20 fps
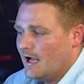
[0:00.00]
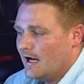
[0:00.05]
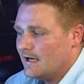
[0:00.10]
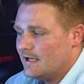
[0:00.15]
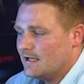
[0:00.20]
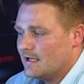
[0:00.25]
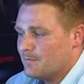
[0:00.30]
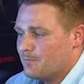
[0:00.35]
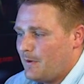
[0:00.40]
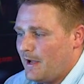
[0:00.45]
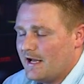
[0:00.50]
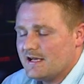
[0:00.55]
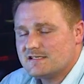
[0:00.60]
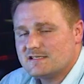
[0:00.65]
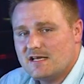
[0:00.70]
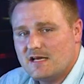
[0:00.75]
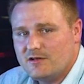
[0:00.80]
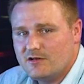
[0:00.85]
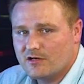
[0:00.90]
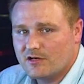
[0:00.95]
Anything
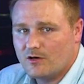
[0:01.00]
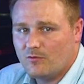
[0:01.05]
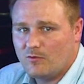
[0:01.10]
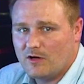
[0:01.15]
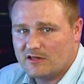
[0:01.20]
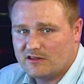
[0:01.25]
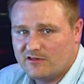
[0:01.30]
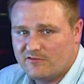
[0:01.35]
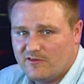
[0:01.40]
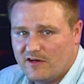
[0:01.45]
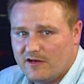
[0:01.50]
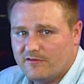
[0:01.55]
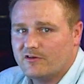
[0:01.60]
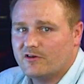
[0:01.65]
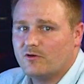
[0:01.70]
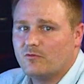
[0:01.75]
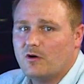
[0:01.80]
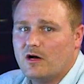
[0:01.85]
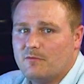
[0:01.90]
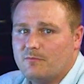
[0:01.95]
past that, you're gonna want the
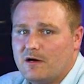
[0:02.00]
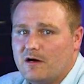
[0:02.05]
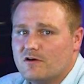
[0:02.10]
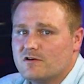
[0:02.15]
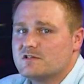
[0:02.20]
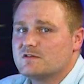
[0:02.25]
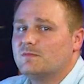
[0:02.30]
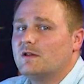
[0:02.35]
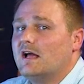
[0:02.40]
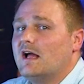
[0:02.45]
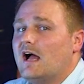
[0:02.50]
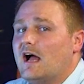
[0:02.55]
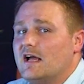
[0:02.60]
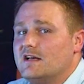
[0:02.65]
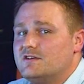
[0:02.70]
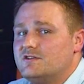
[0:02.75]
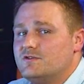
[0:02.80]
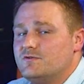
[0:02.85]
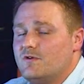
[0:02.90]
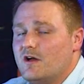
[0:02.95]
500 watt power supply. I
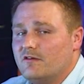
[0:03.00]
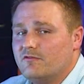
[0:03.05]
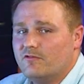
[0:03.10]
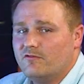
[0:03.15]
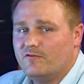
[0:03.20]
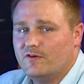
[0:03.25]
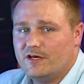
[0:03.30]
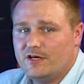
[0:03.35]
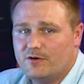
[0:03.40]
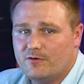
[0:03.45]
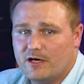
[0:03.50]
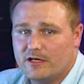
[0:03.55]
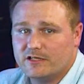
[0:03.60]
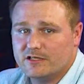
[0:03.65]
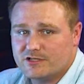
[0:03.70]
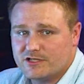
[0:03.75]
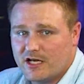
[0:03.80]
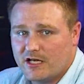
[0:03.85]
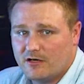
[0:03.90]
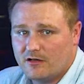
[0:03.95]
do have a video on
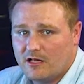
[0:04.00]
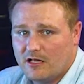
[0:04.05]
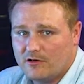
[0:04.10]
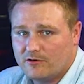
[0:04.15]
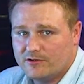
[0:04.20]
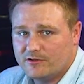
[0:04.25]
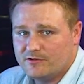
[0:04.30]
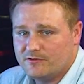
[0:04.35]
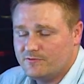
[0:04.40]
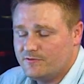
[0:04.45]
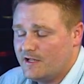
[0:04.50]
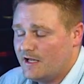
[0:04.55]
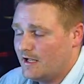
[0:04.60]
the channel how to do